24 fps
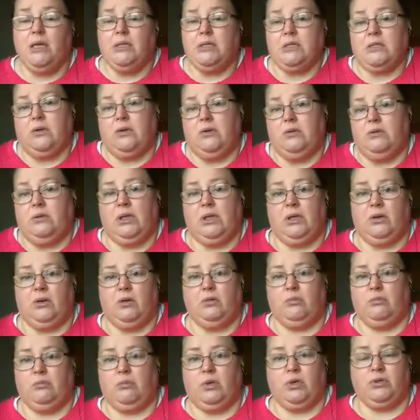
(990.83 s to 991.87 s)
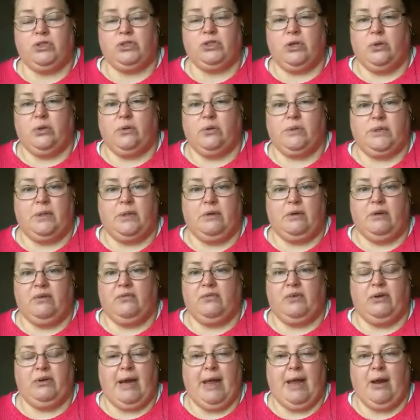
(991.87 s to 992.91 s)
So, most shows that are
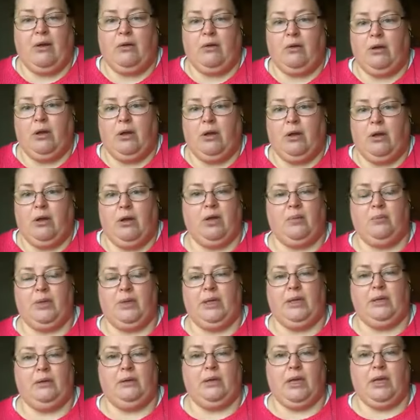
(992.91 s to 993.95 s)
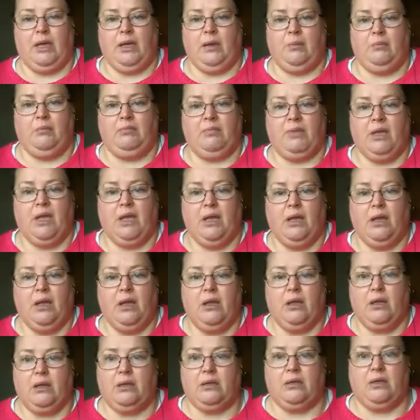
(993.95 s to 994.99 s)
even an hour long
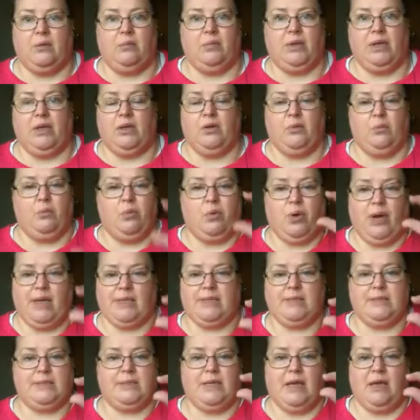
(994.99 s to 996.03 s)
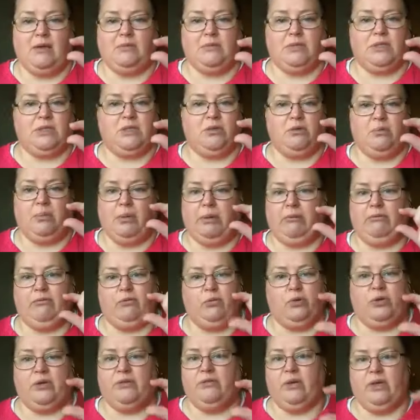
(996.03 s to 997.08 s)
can be compressed down to about
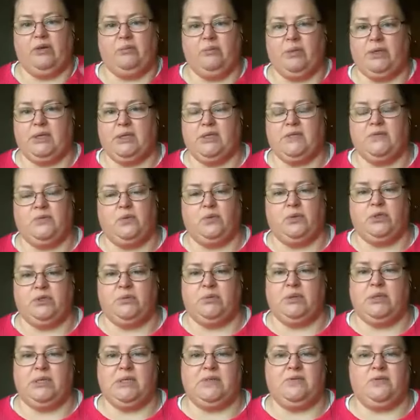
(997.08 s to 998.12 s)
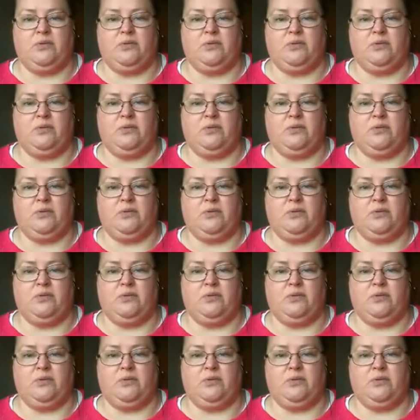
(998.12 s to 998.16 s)
45 minutes, 40 minutes,